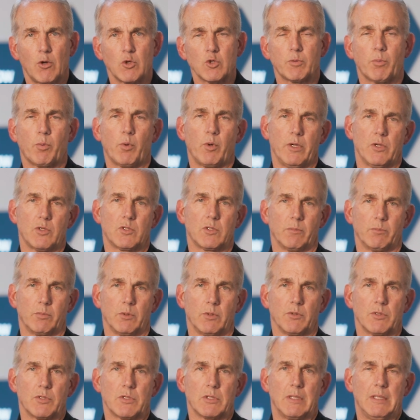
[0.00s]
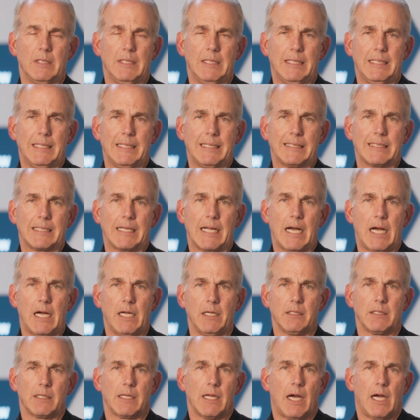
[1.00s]
those principles.
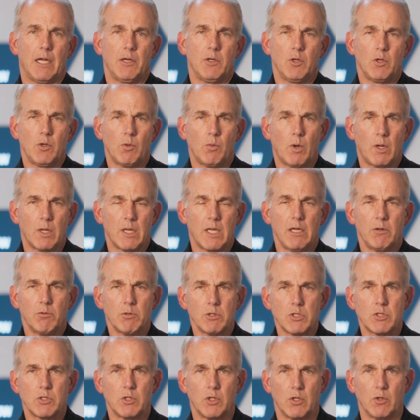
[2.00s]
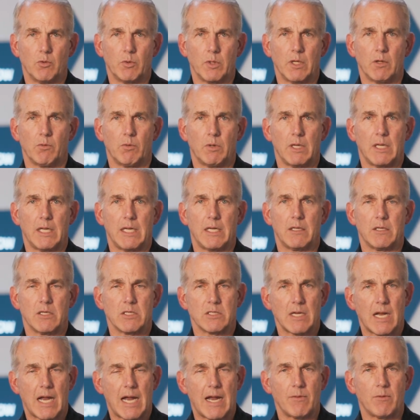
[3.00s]
God knew what He was doing when He
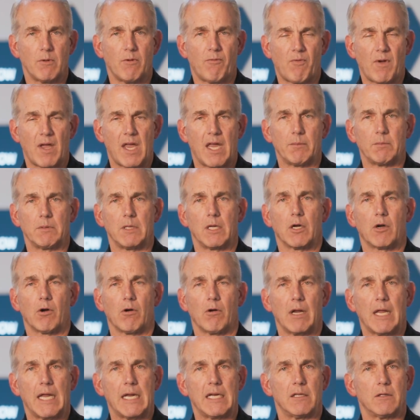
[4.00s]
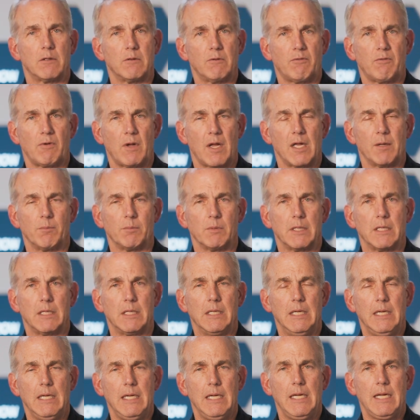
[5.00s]
designed the family and created the family,
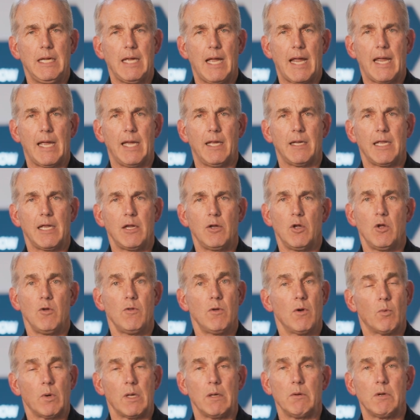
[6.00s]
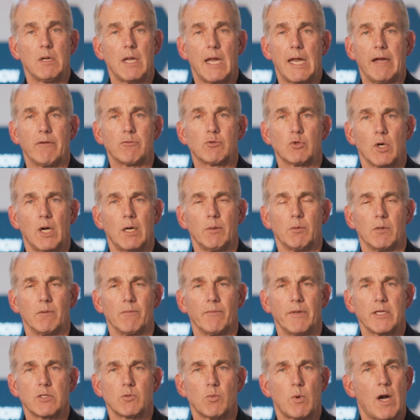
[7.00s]
and He knew that we would have trouble.
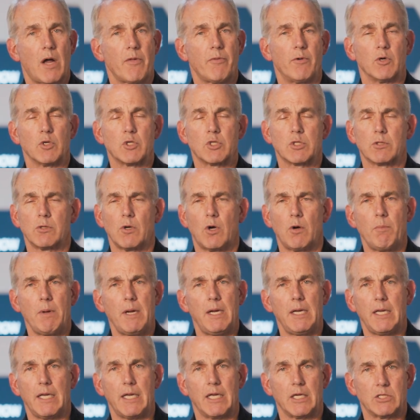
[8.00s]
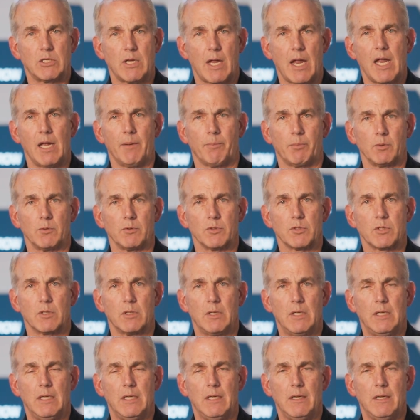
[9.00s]
That's why there's so many examples